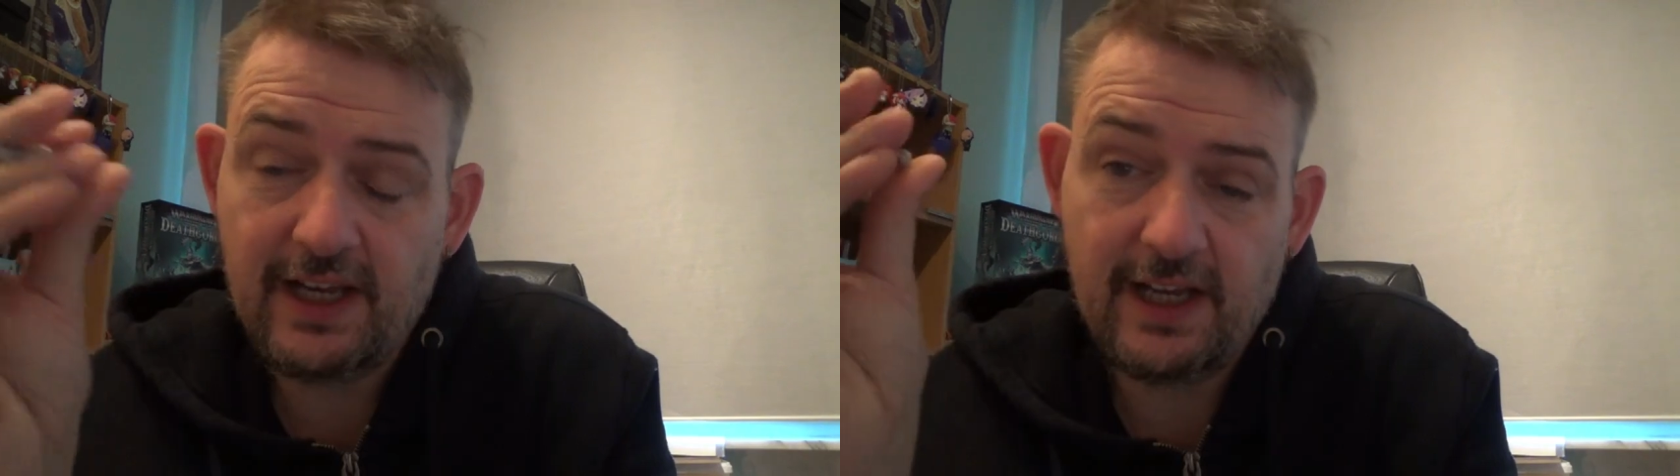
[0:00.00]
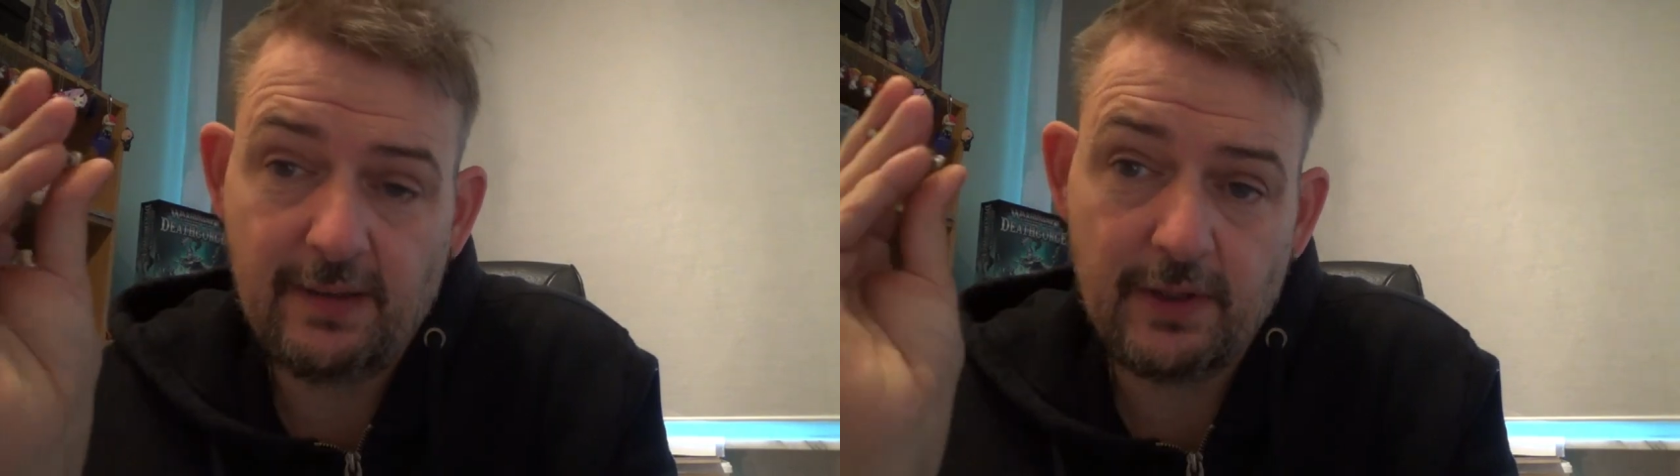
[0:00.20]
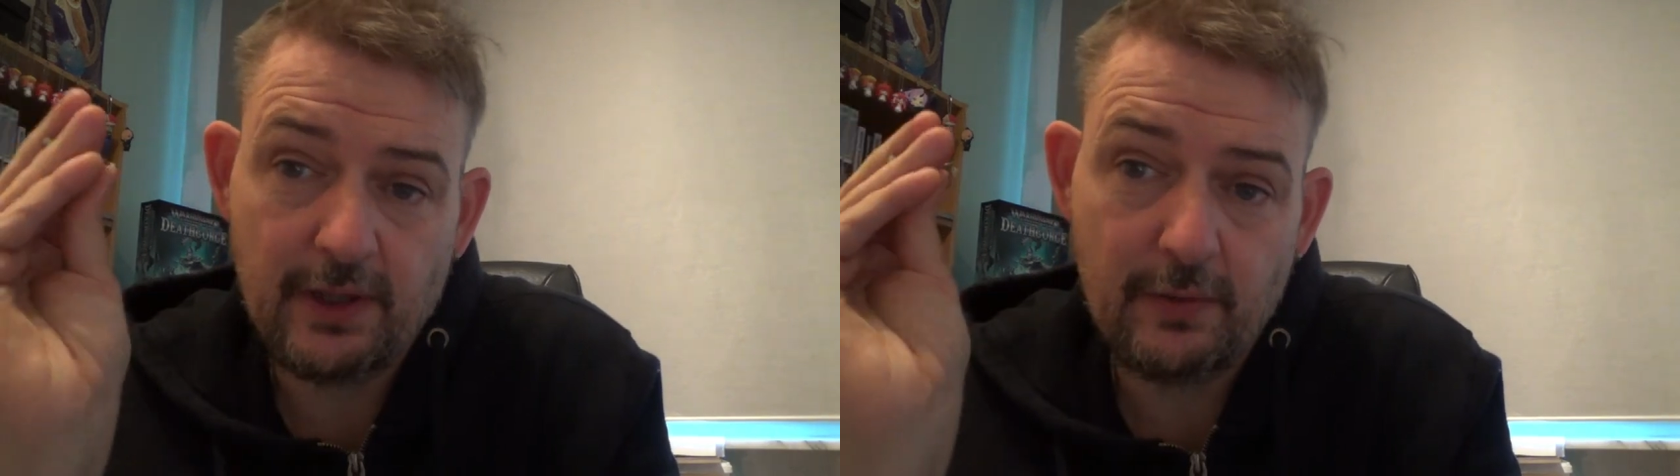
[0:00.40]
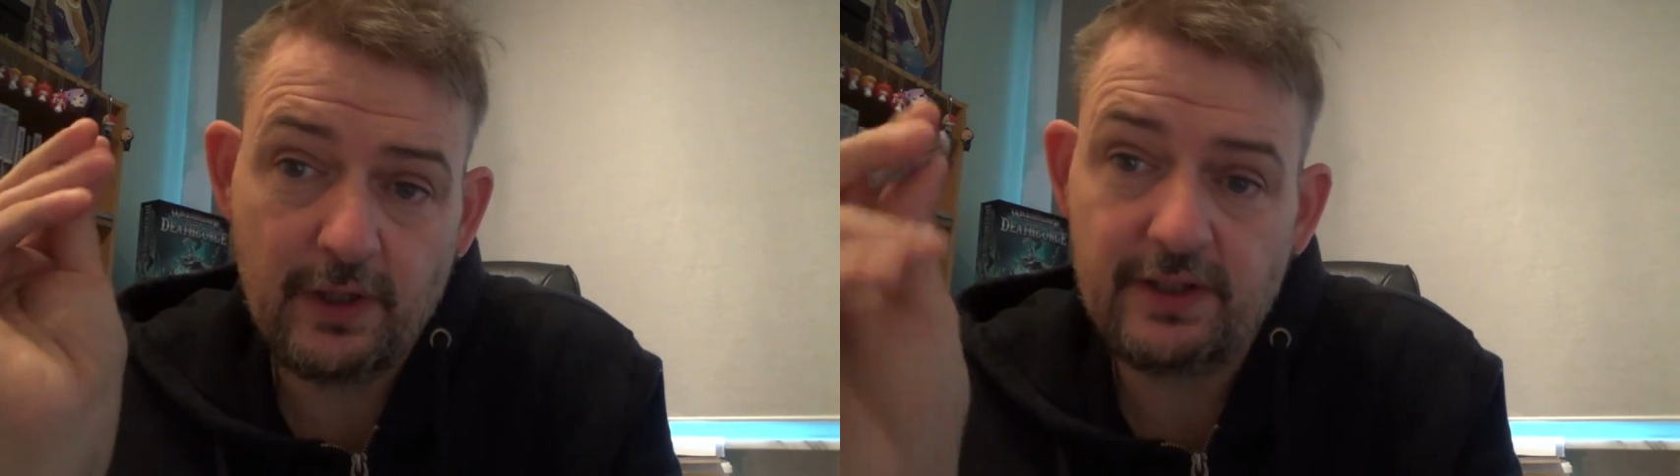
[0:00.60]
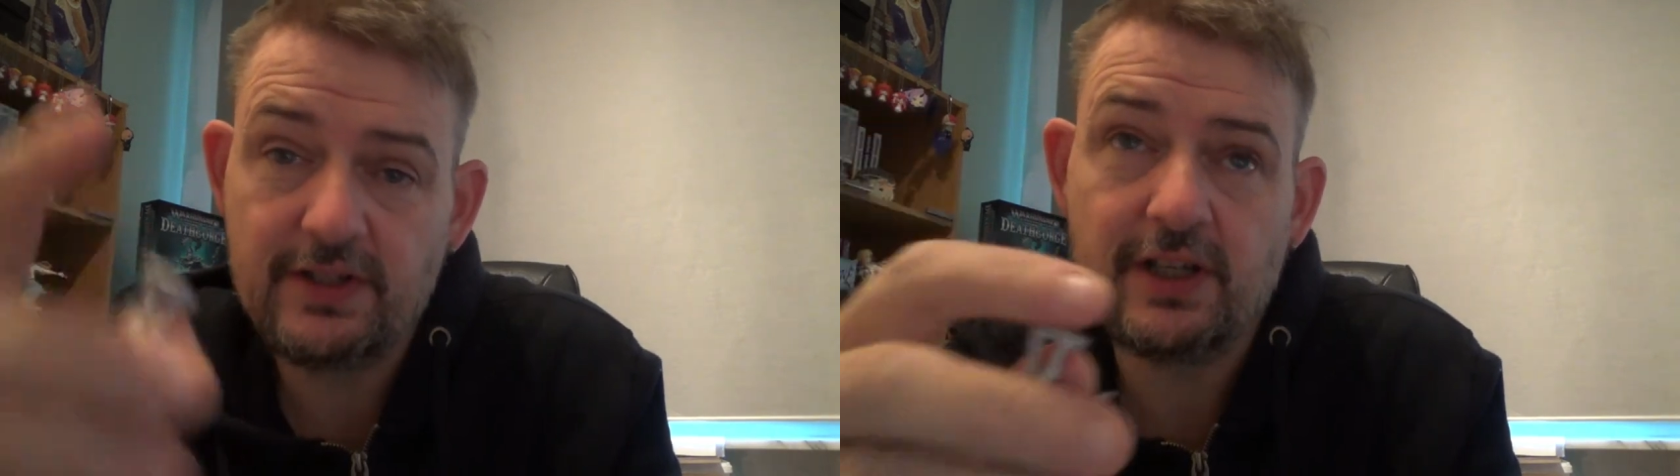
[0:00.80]
I'm gonna
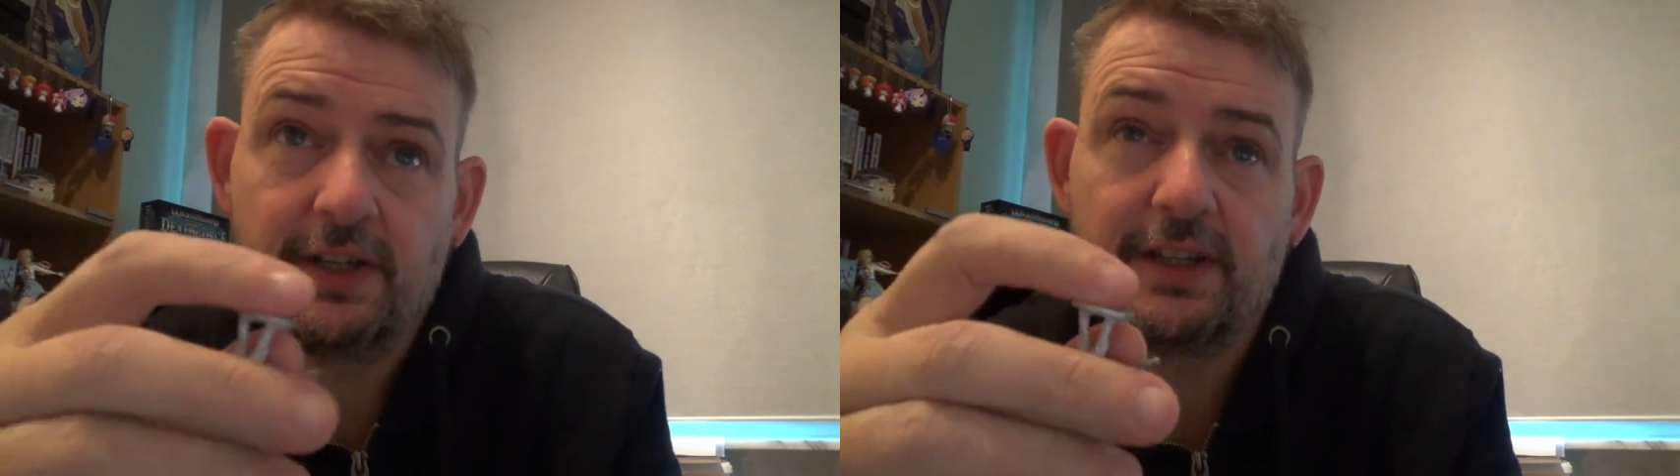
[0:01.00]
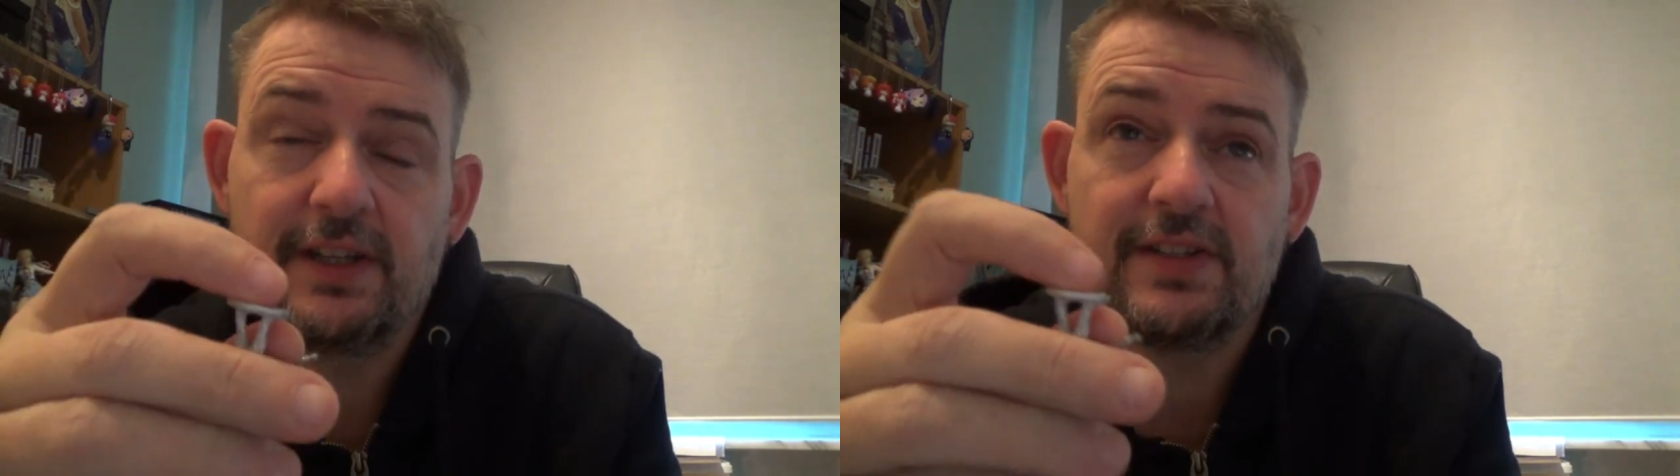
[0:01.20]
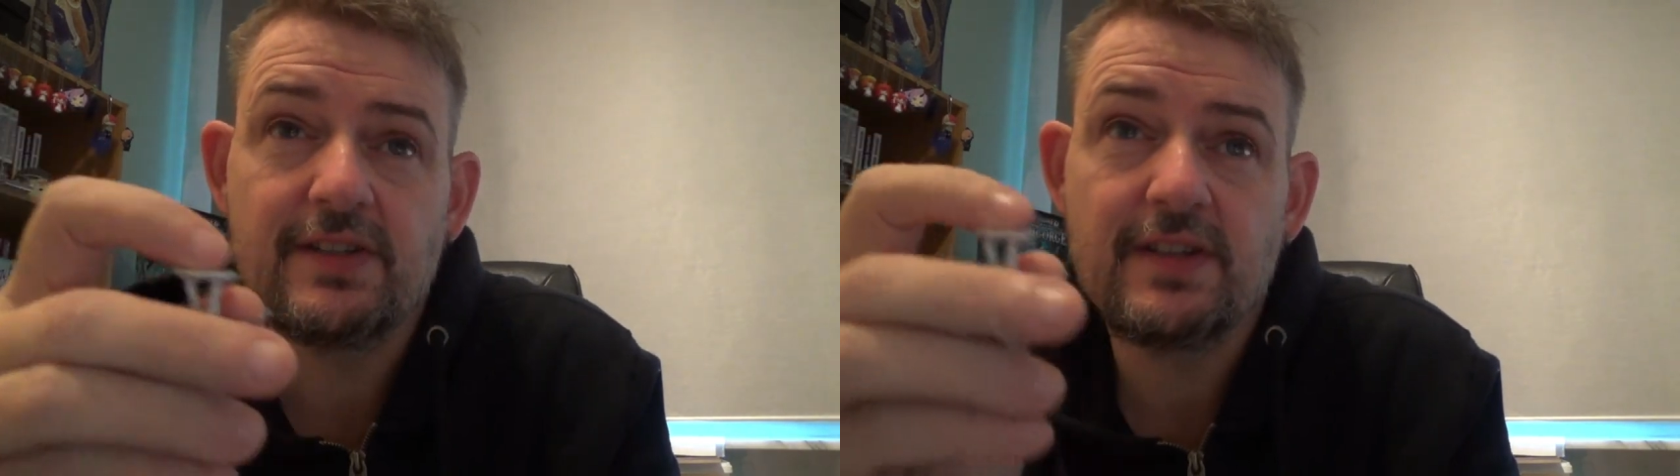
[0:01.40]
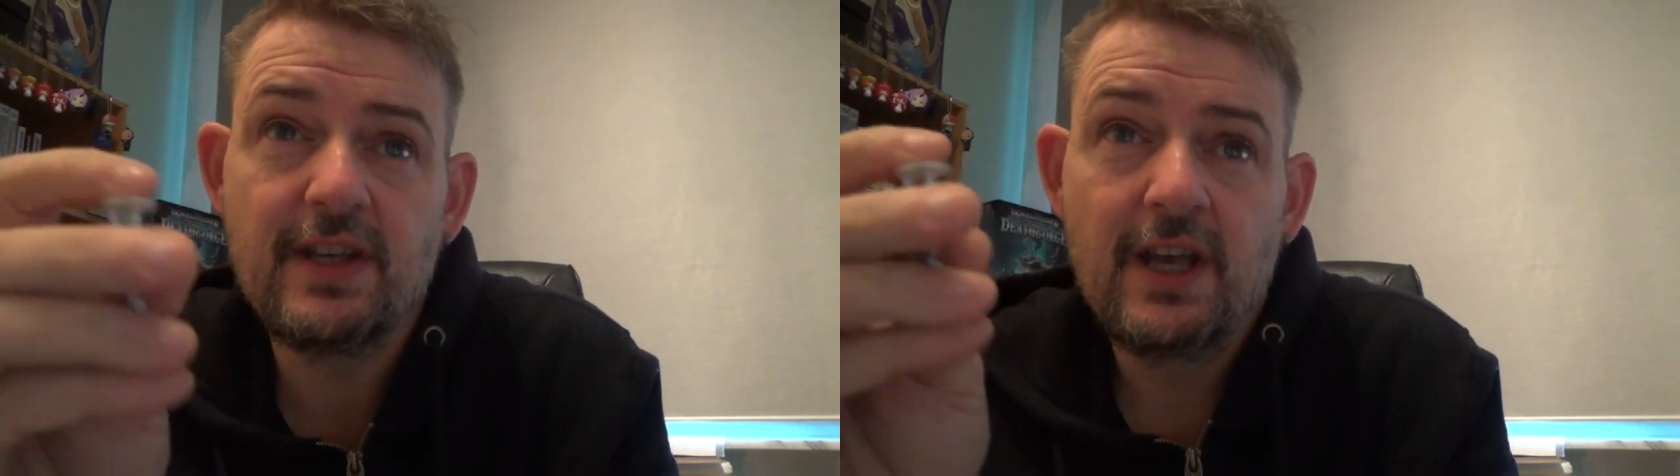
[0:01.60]
run this contest